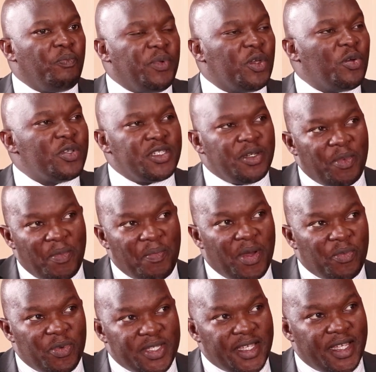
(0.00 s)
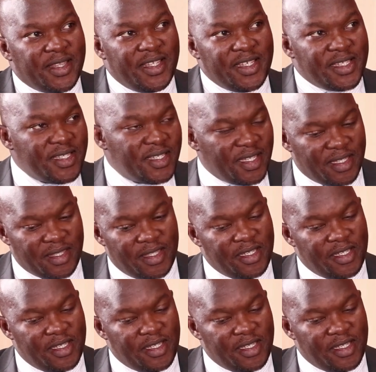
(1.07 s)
Because remember, we said this is,